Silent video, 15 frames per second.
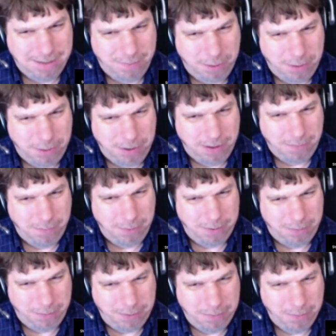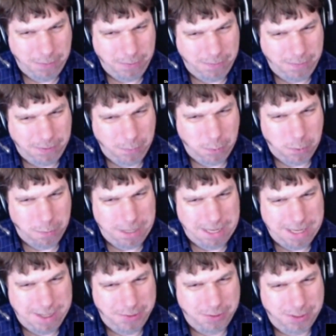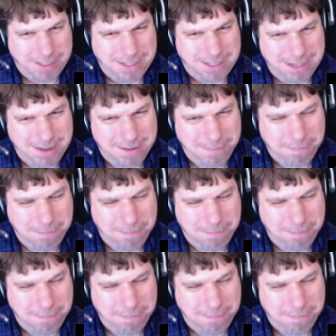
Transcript: if it will be interesting.